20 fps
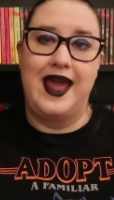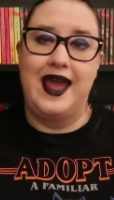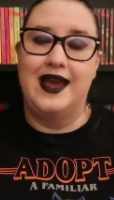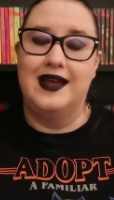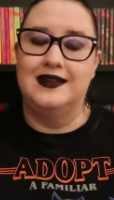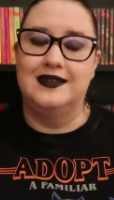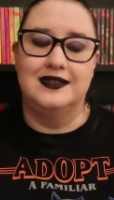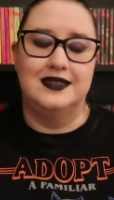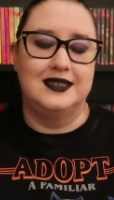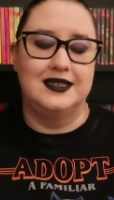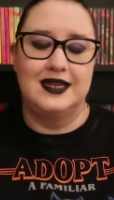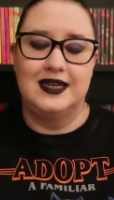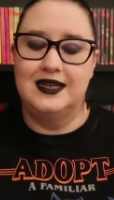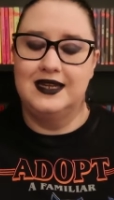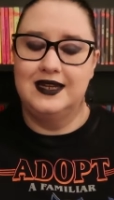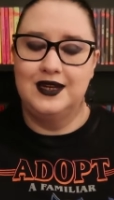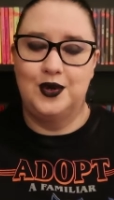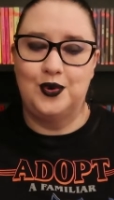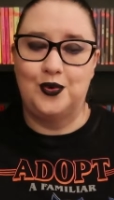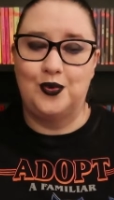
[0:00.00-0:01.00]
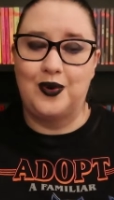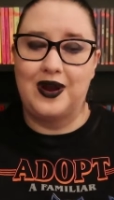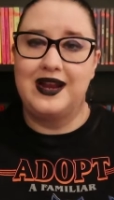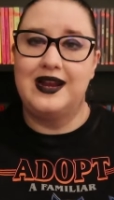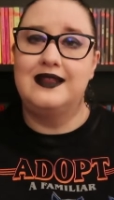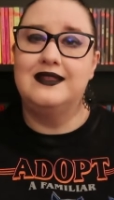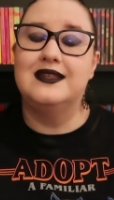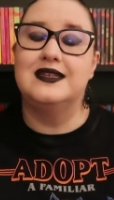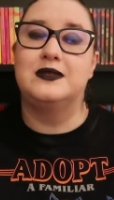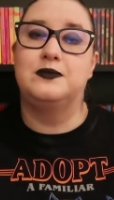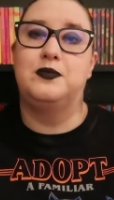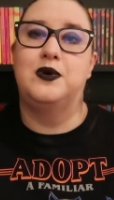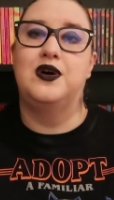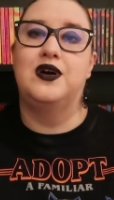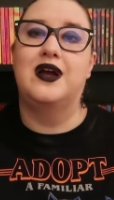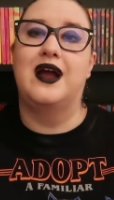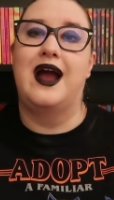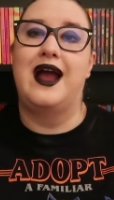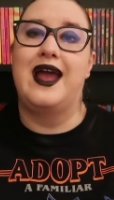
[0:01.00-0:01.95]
And reading this book,